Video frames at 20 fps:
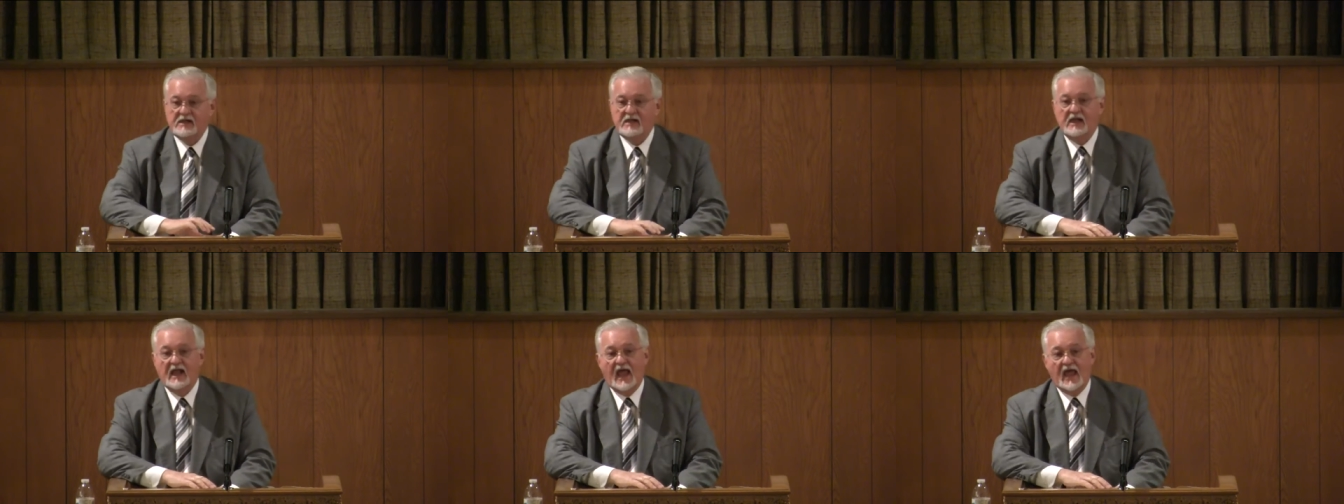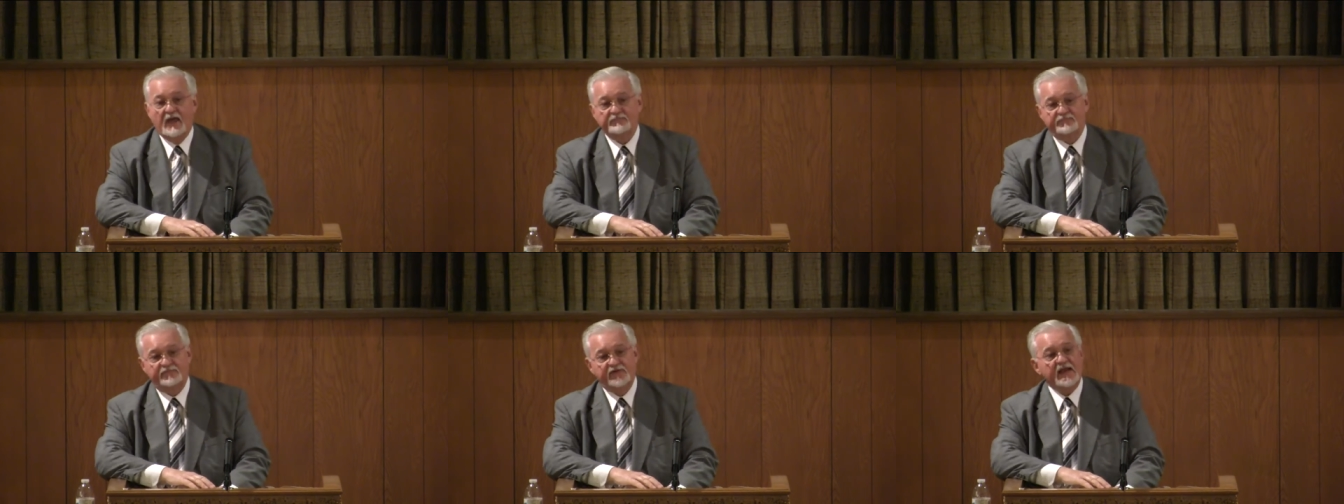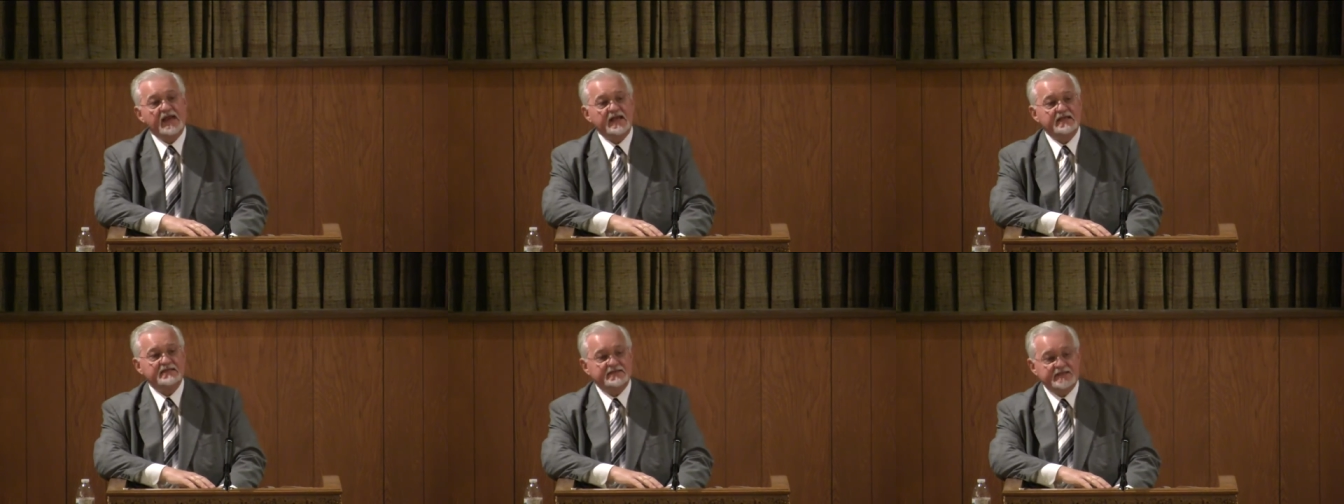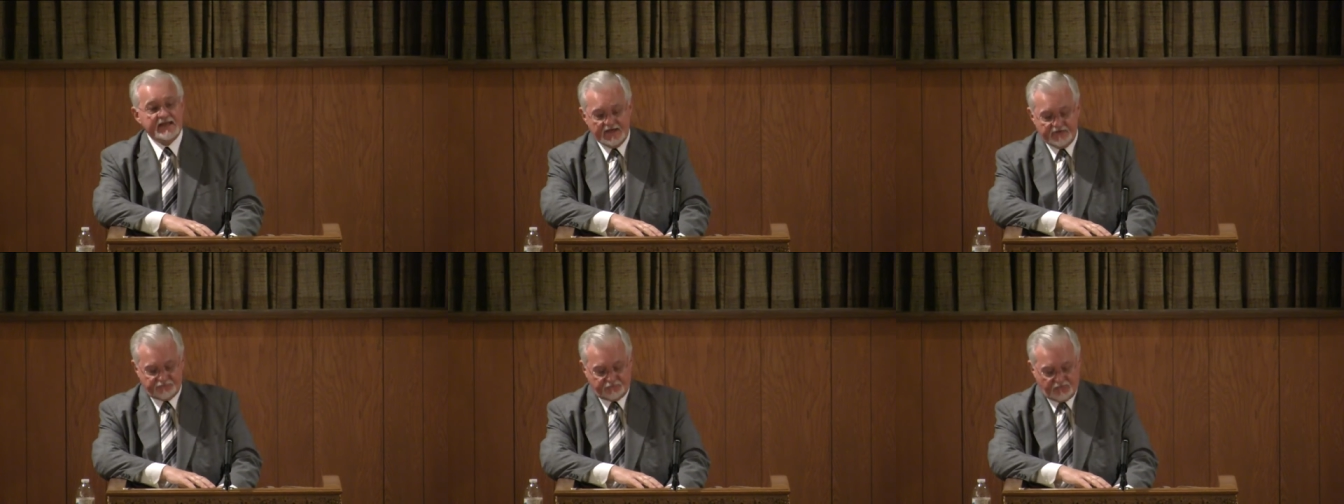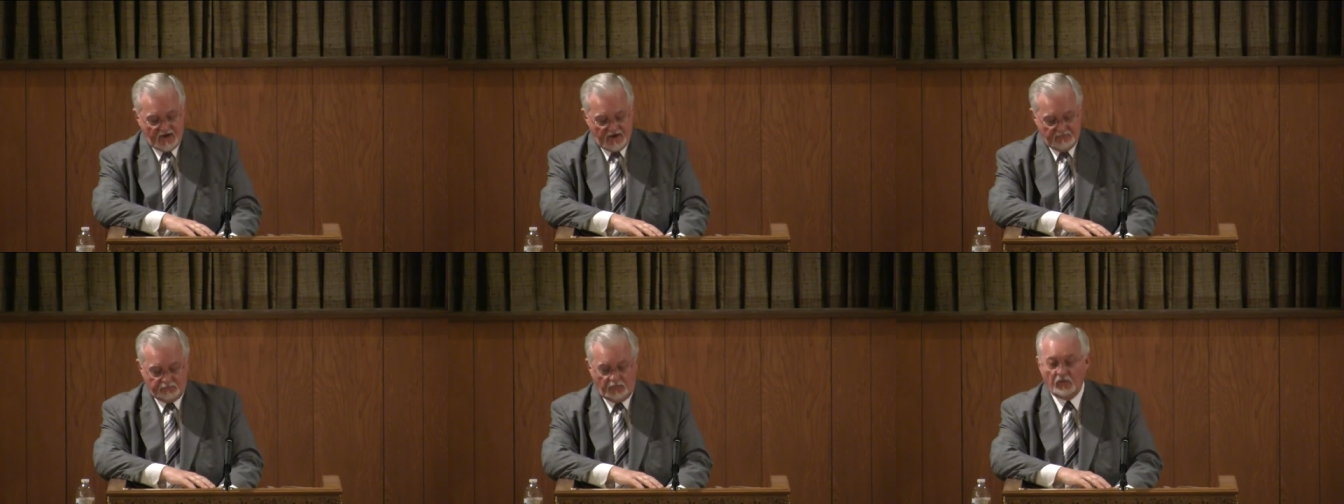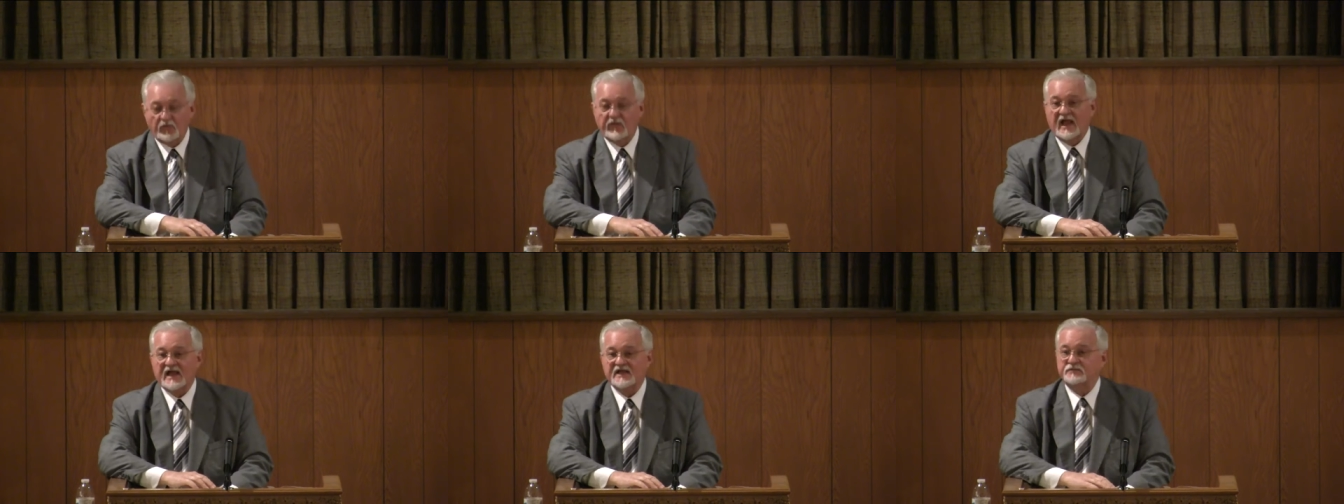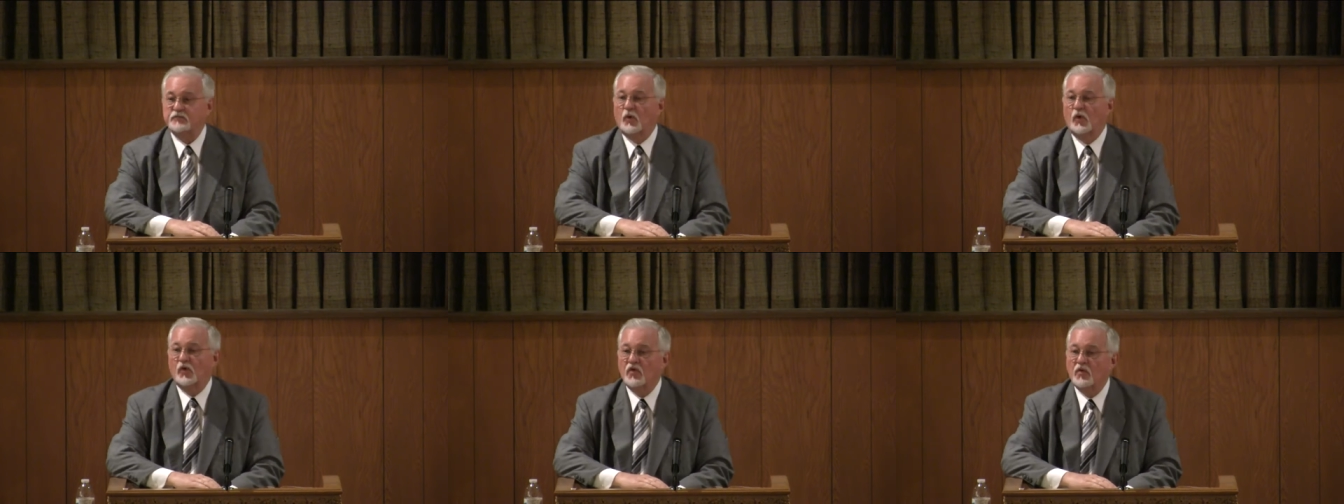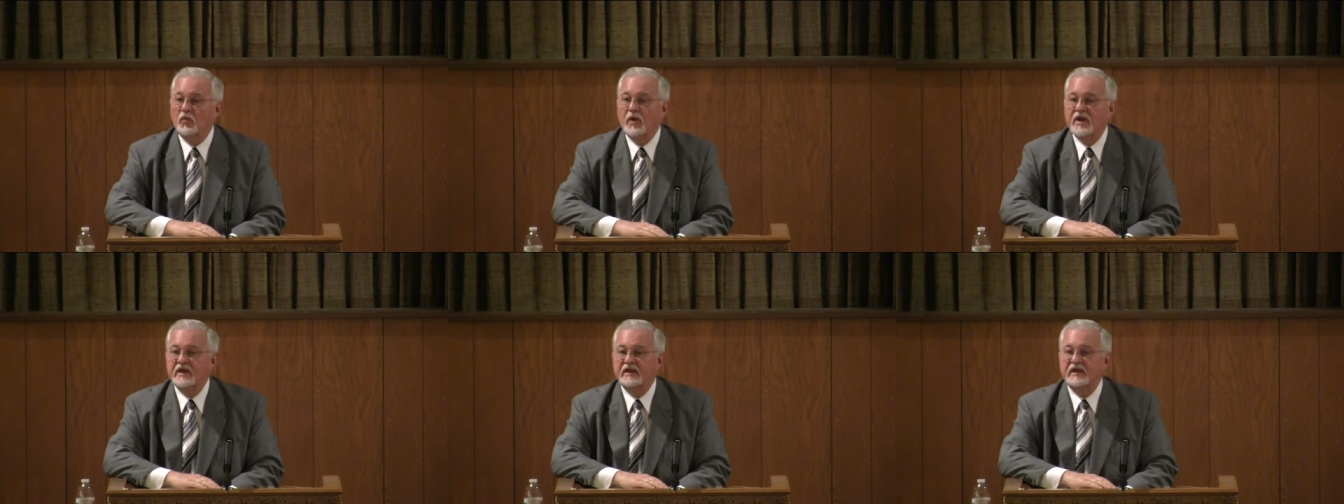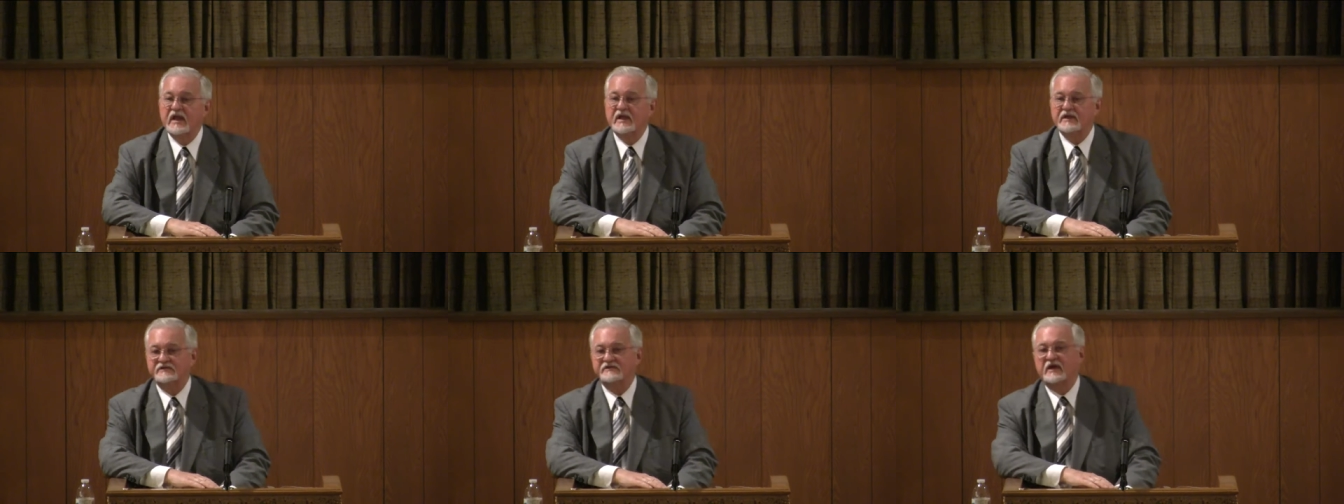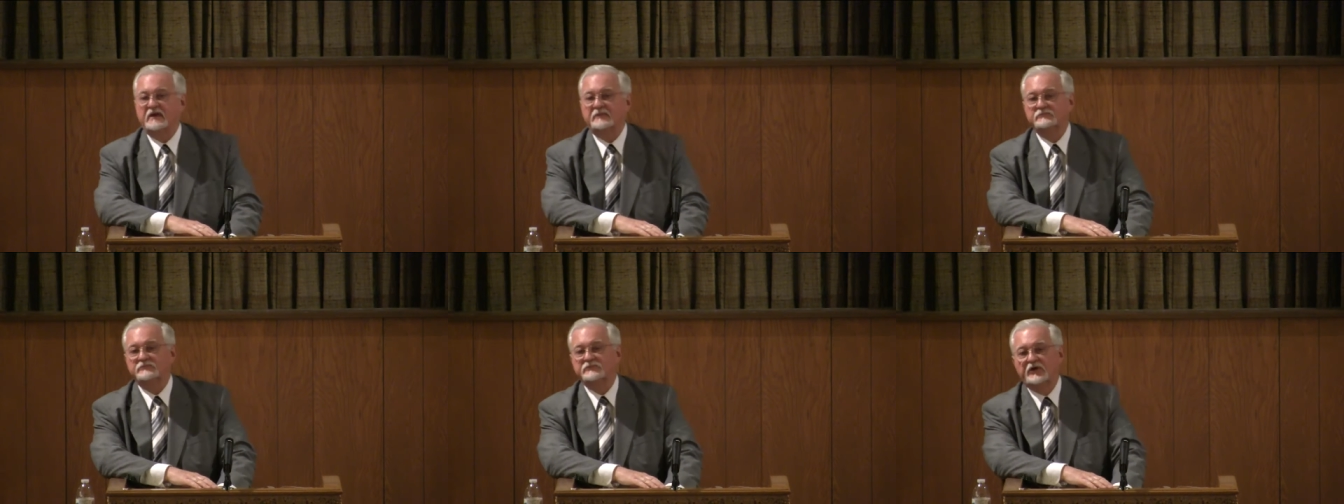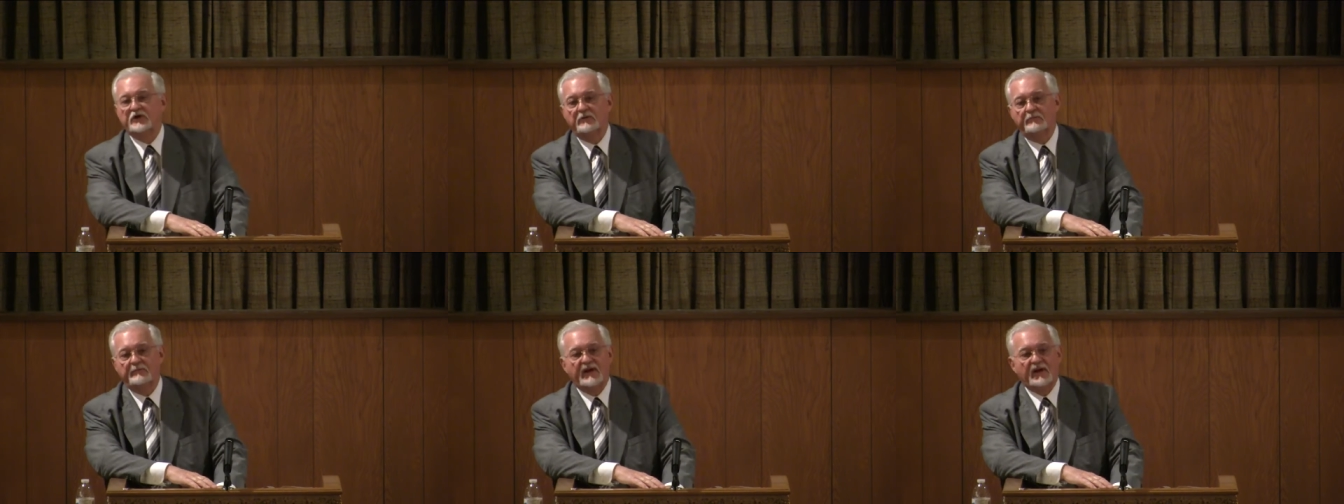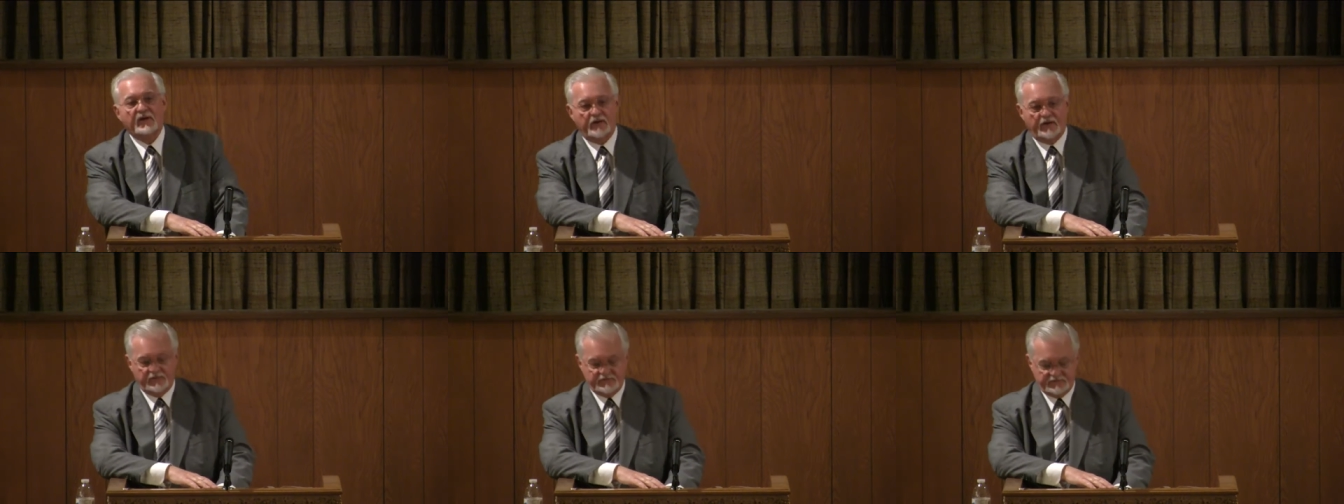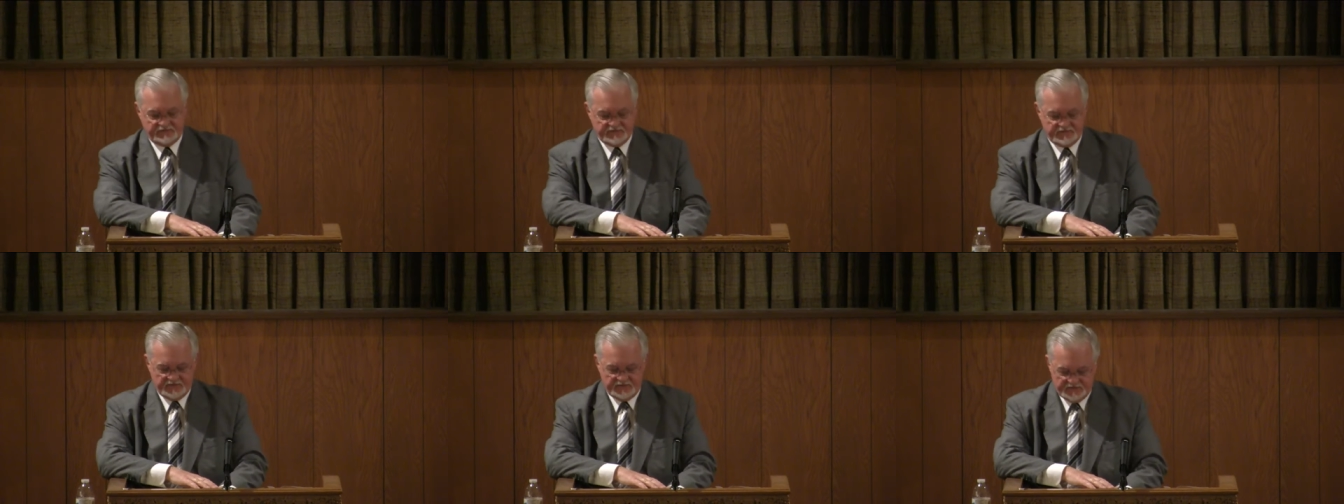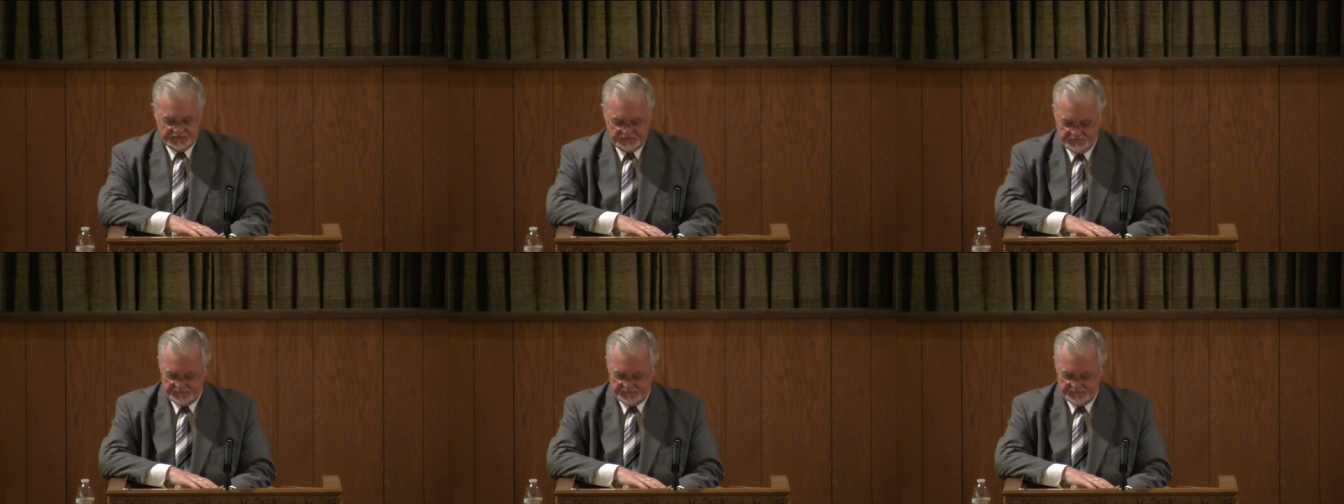And Felix did tremble. That's more than we can get some good Americans to do,